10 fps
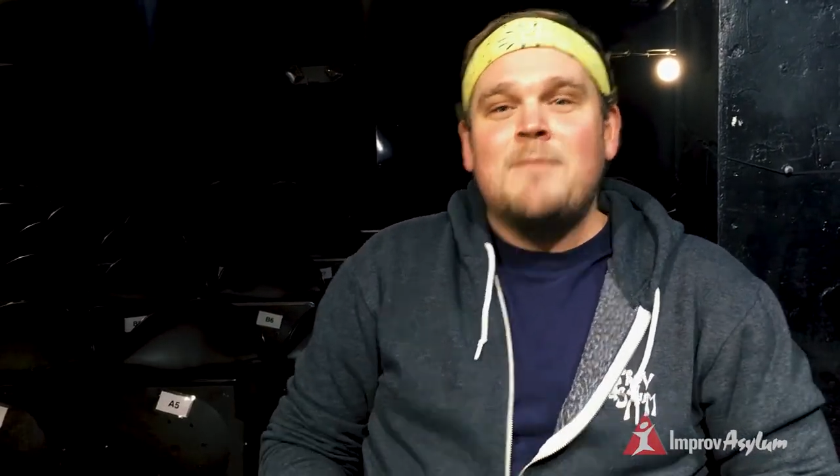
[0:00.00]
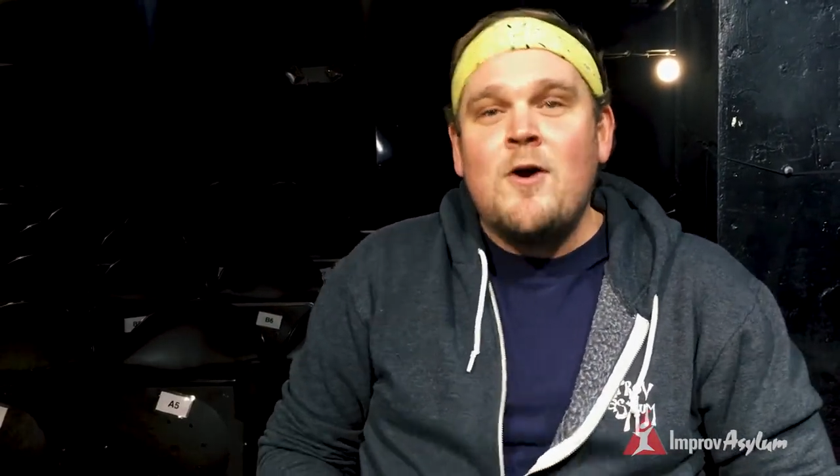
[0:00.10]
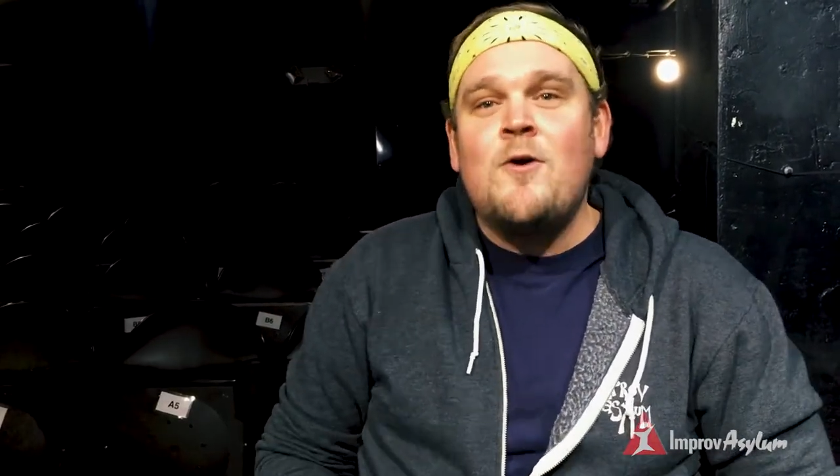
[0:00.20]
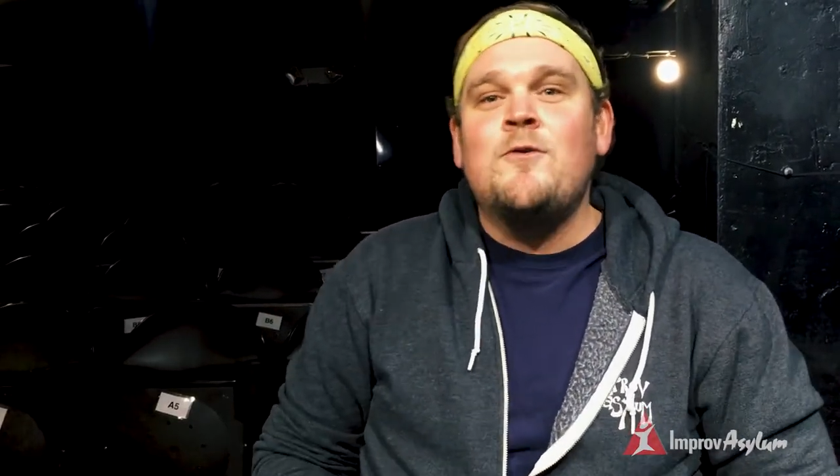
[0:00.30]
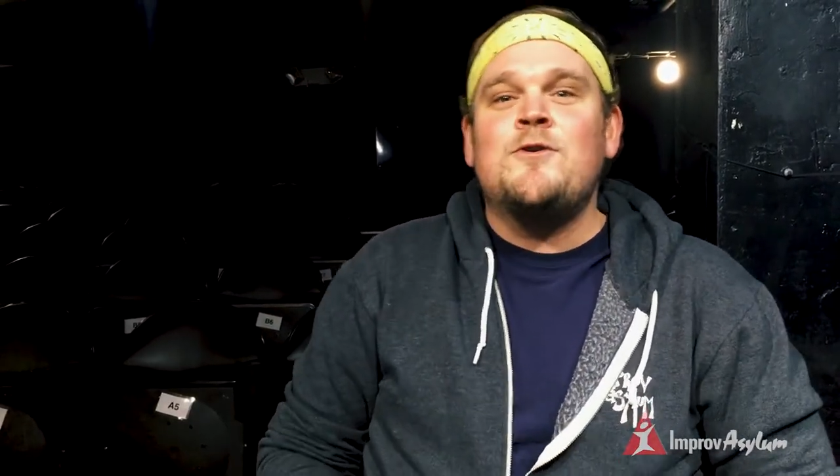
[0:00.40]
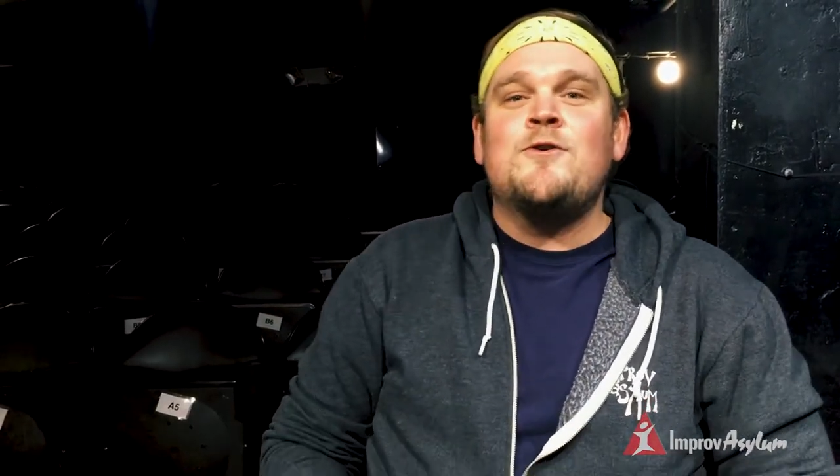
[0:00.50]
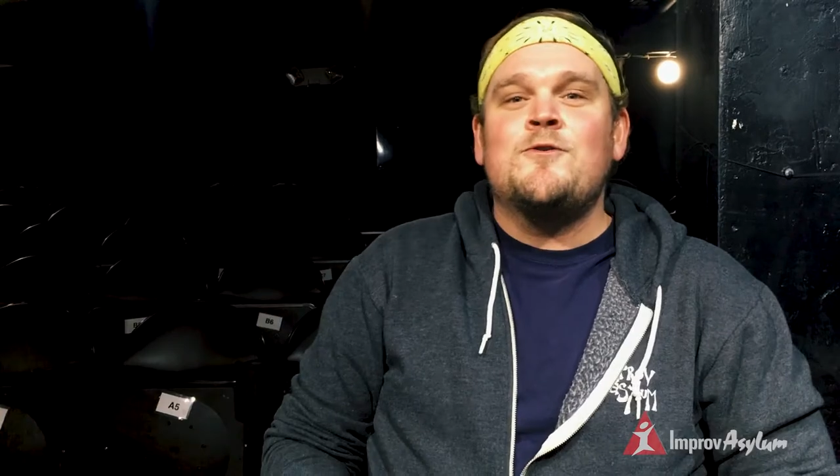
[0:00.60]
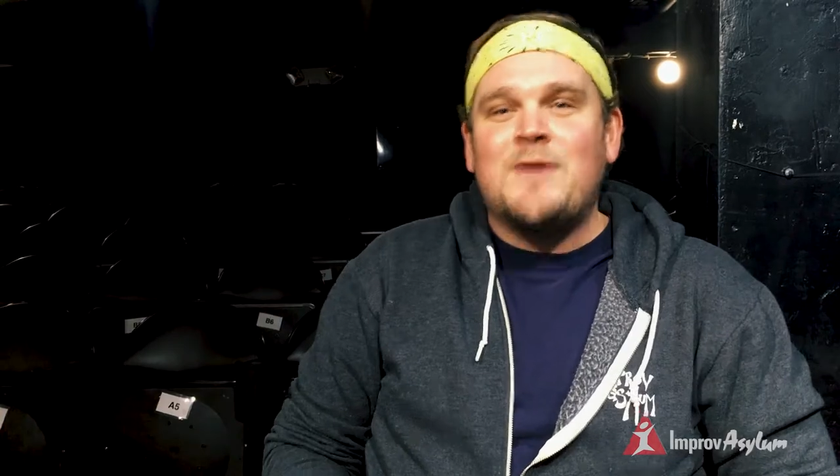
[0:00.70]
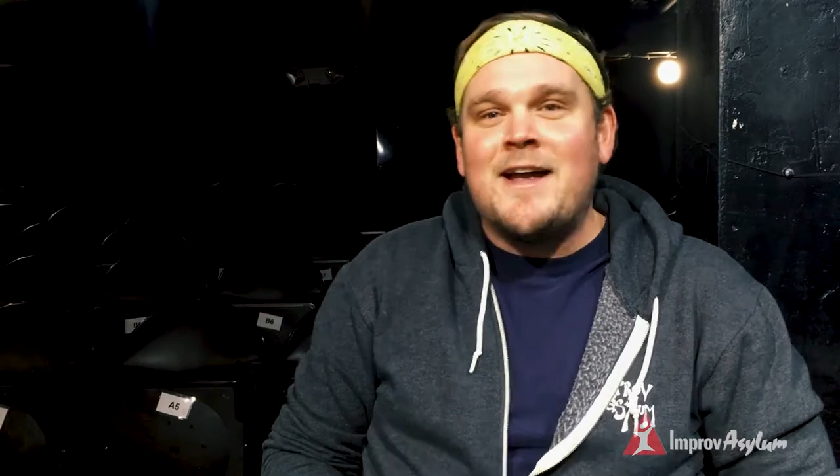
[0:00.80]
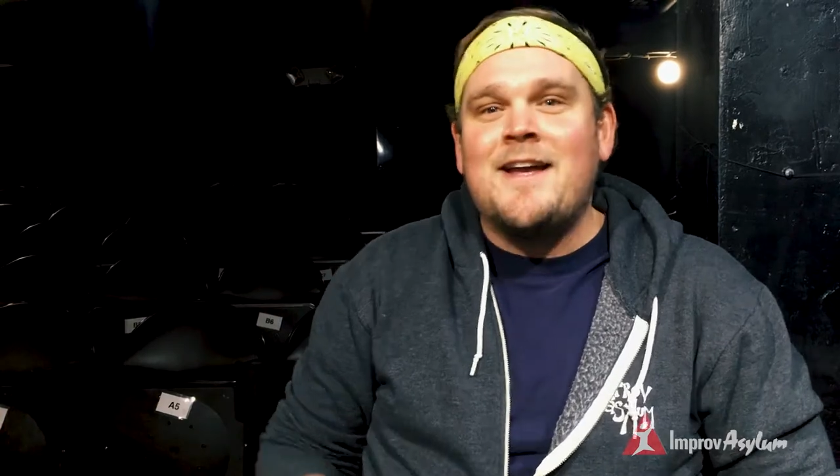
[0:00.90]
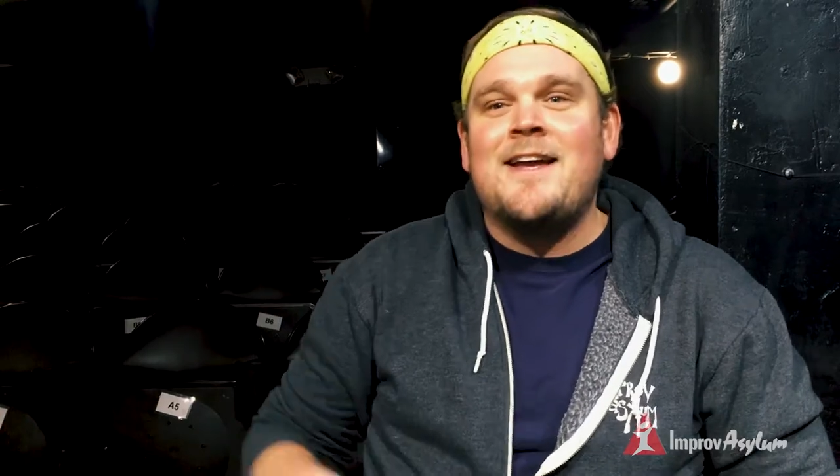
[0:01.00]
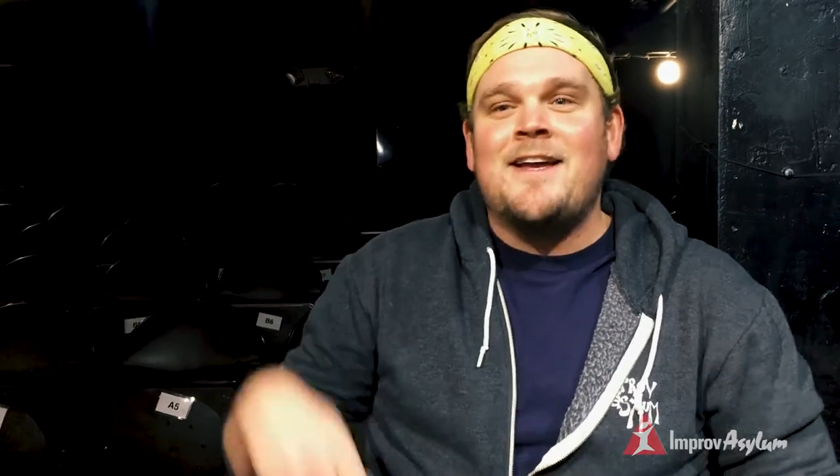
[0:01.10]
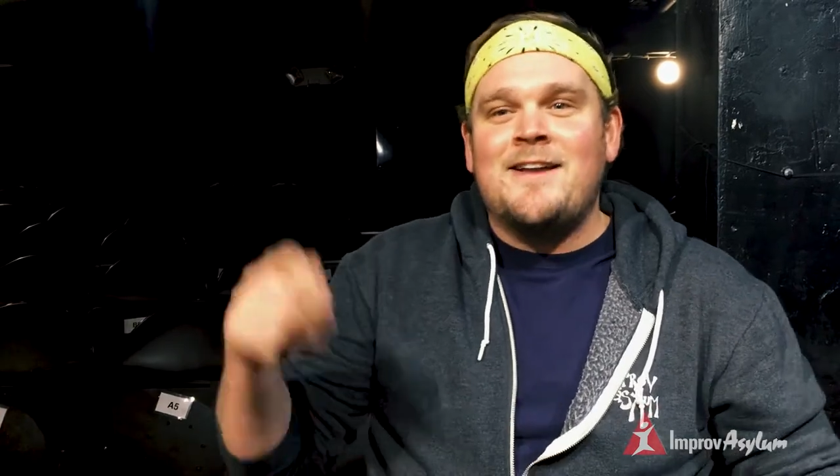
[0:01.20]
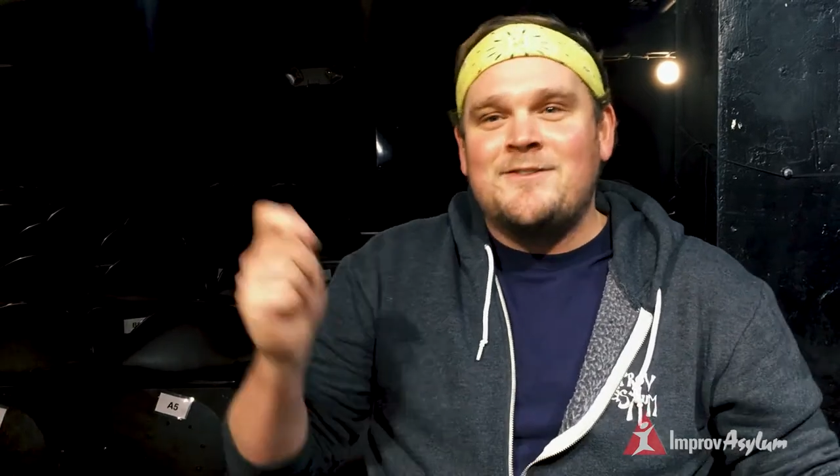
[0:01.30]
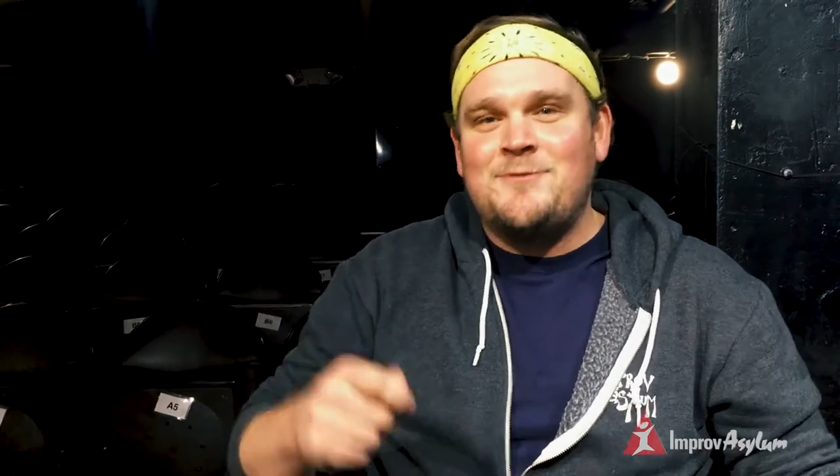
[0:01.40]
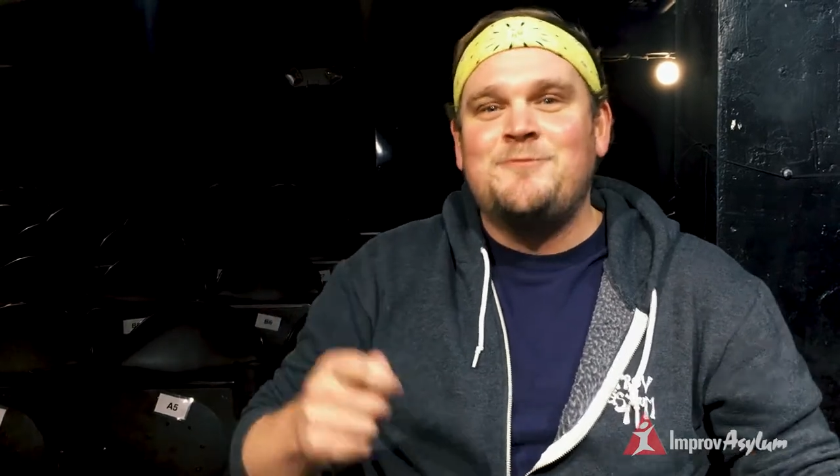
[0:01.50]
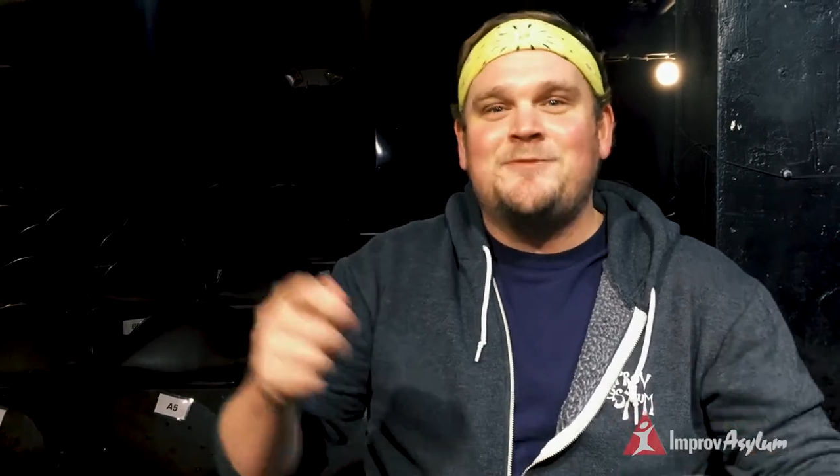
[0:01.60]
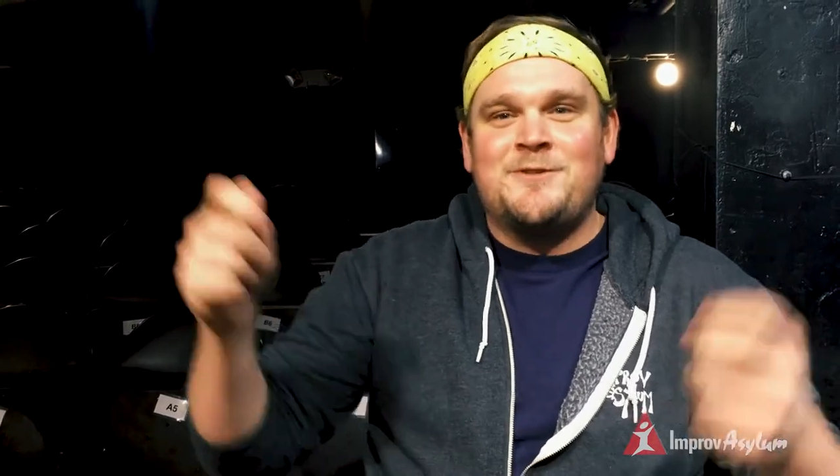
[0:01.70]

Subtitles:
Motor Inn.